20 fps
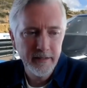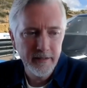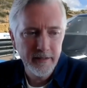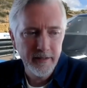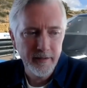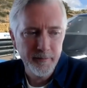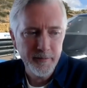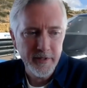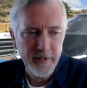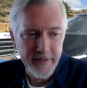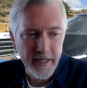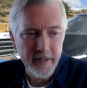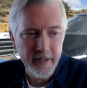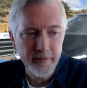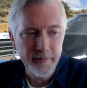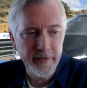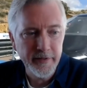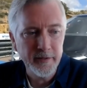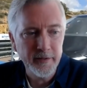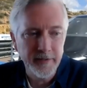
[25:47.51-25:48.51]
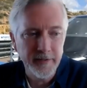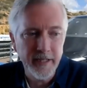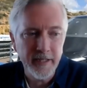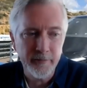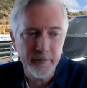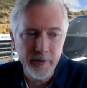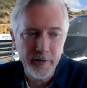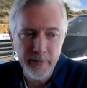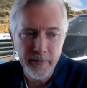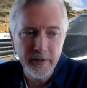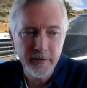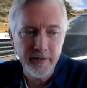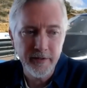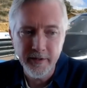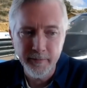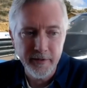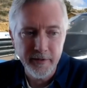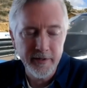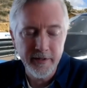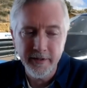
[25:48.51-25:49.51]
To tear a vehicle down and rebuild it
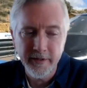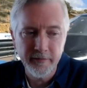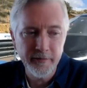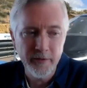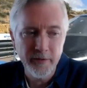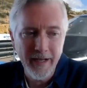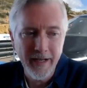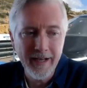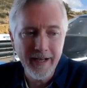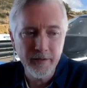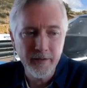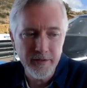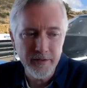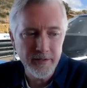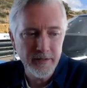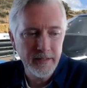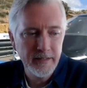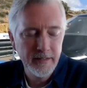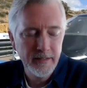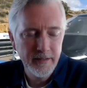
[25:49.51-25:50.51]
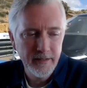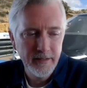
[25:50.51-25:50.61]
can be done in a few hours.